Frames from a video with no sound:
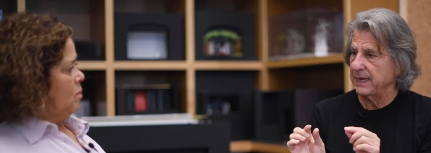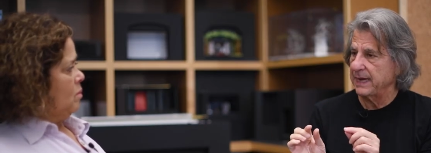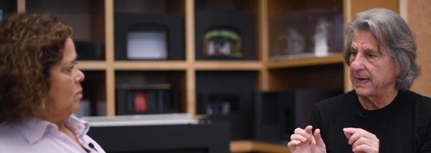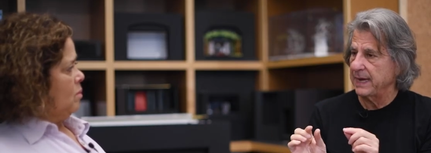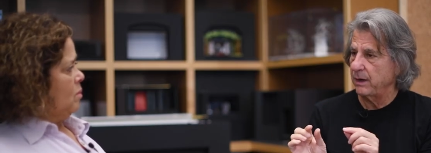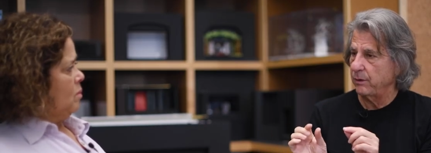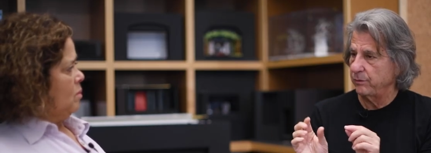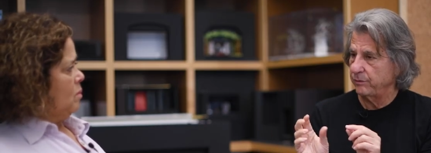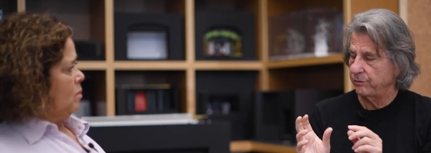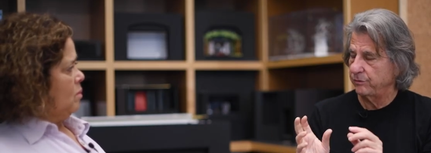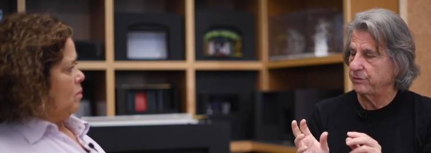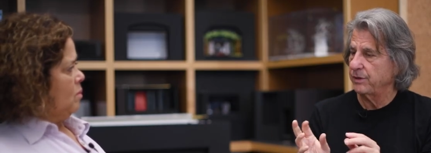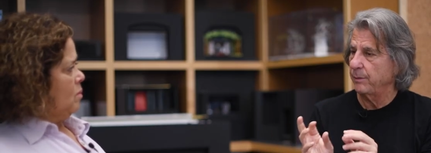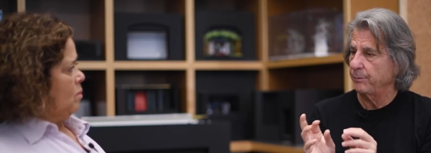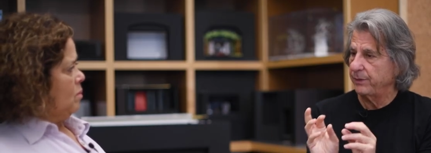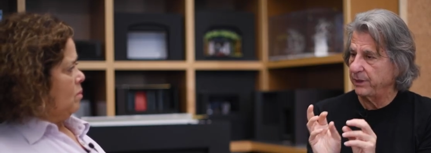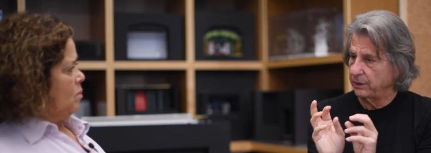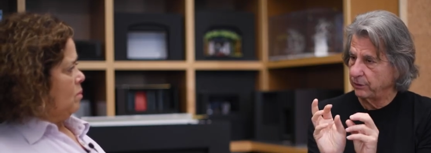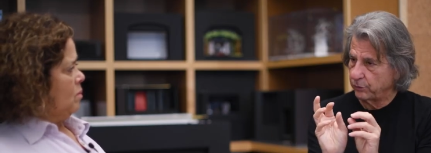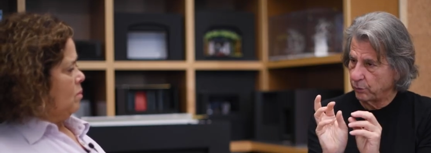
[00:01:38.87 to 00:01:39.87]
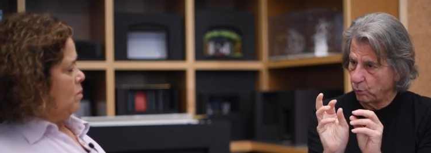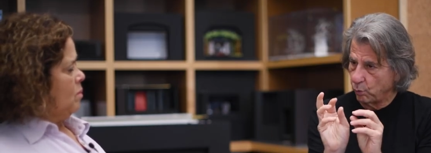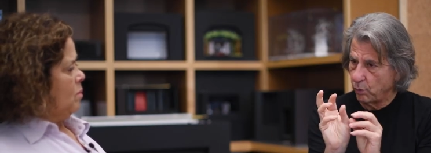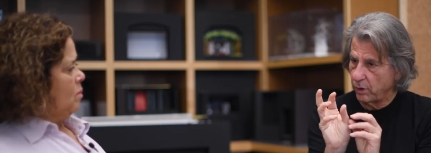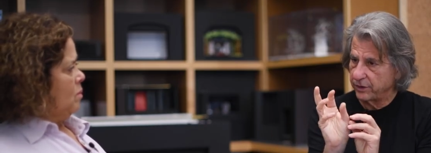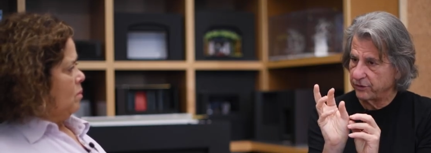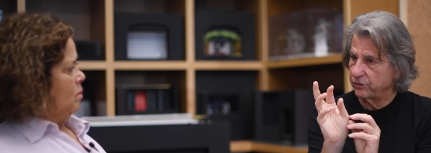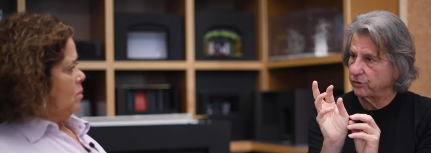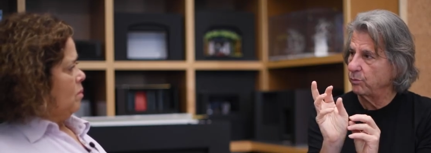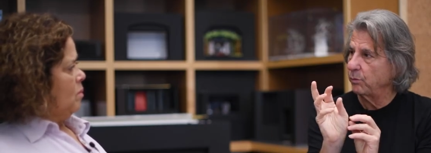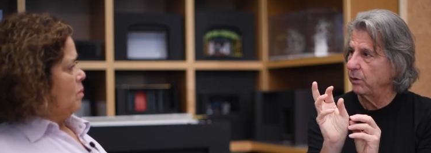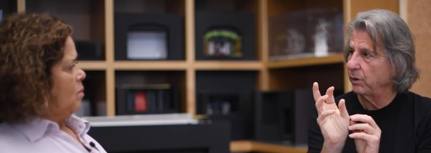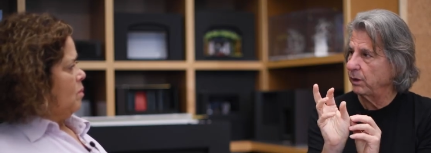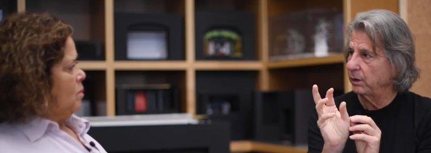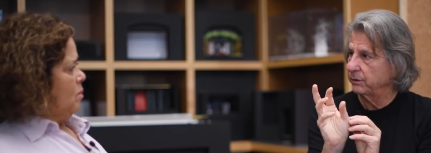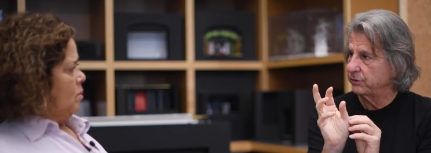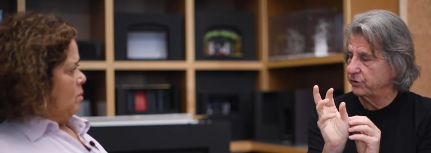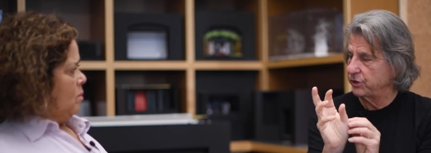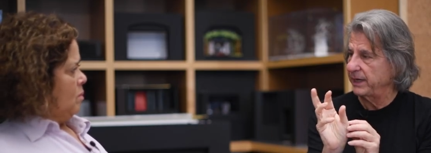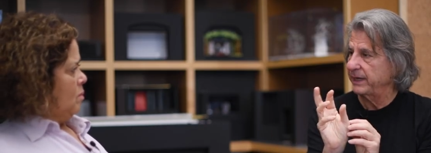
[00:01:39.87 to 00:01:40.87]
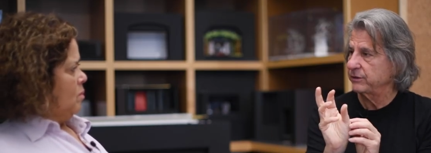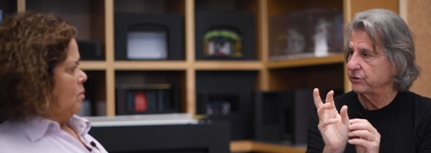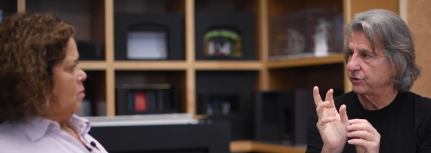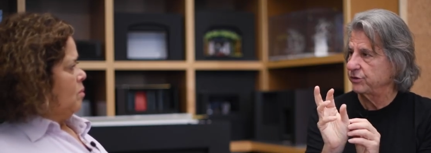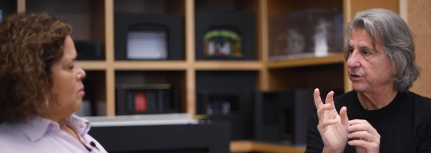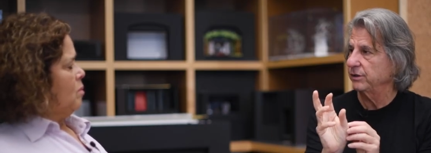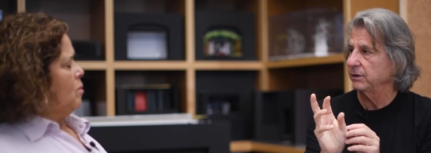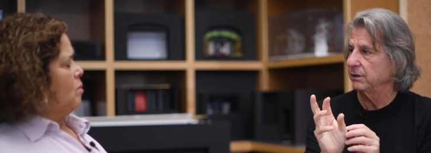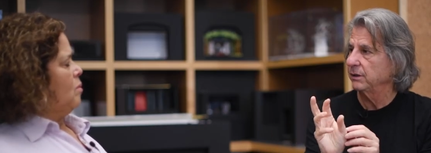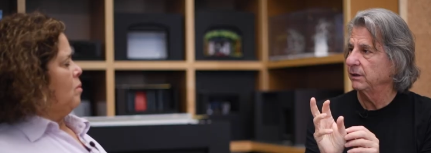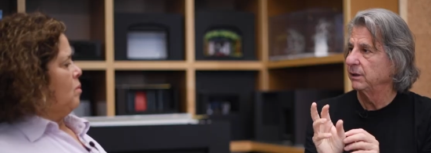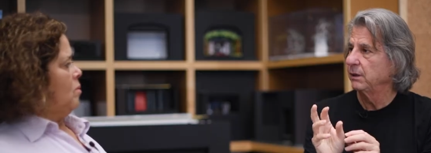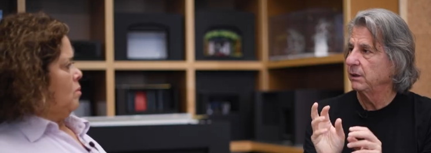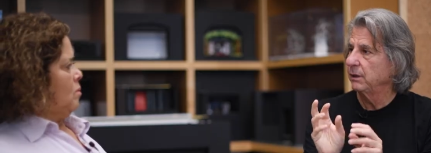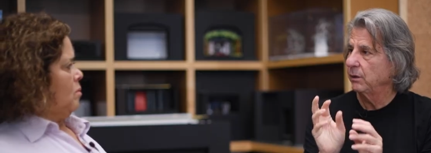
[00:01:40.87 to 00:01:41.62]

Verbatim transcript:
Speaker 1: down something to one small gesture